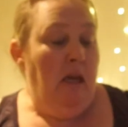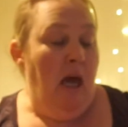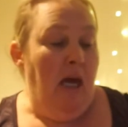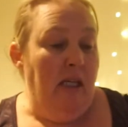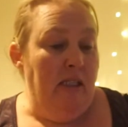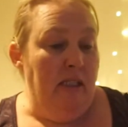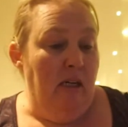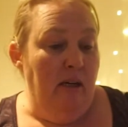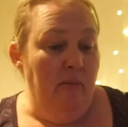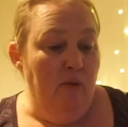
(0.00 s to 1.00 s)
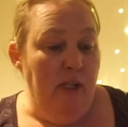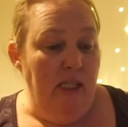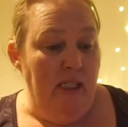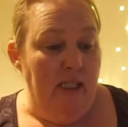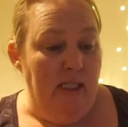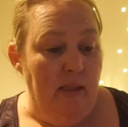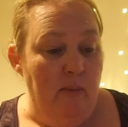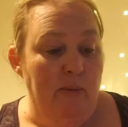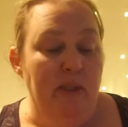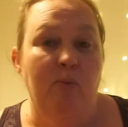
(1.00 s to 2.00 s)
And I'm reading this at the
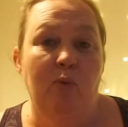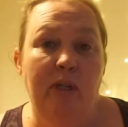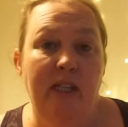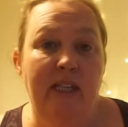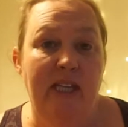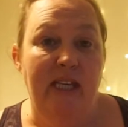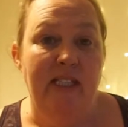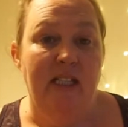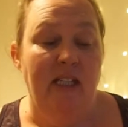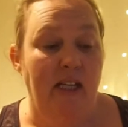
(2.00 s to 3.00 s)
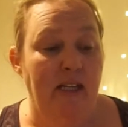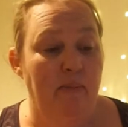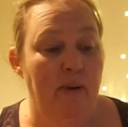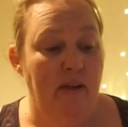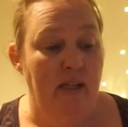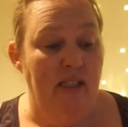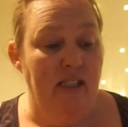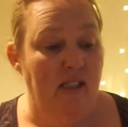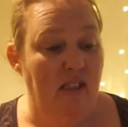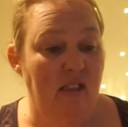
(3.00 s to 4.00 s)
moment, and one of the things I like about it is
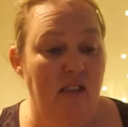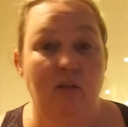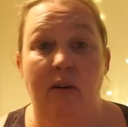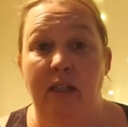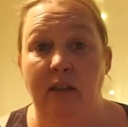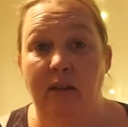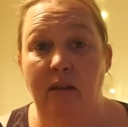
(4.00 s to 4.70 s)
the size of the writing.